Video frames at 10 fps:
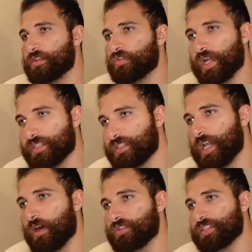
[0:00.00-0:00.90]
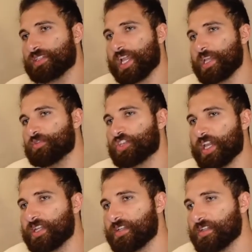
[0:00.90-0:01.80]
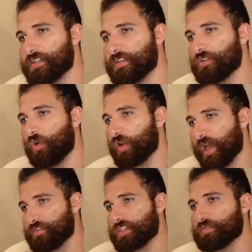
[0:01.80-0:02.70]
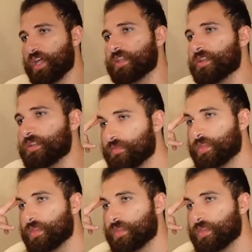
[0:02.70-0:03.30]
You guys see how it's the same shit? Or do I have to explain it?